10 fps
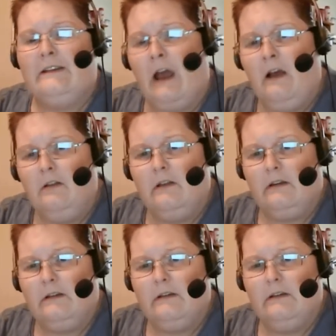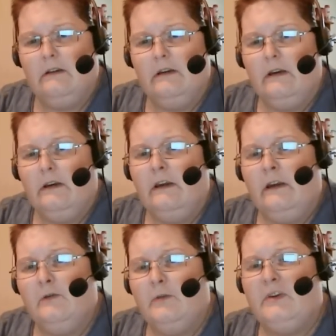Doubtless,
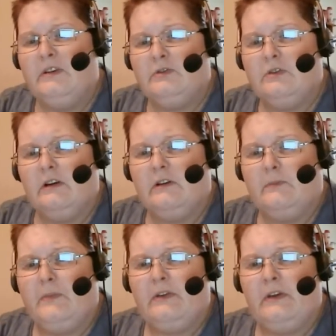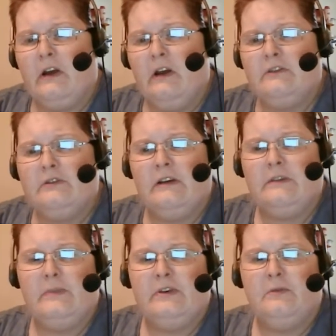he would be struck by the
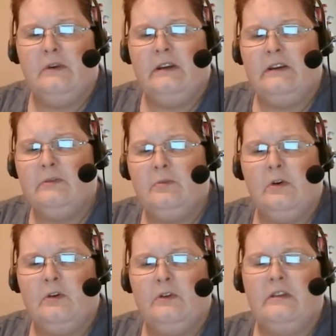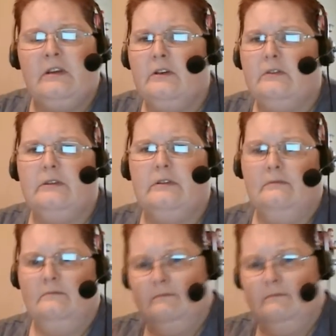contrast between his world and theirs.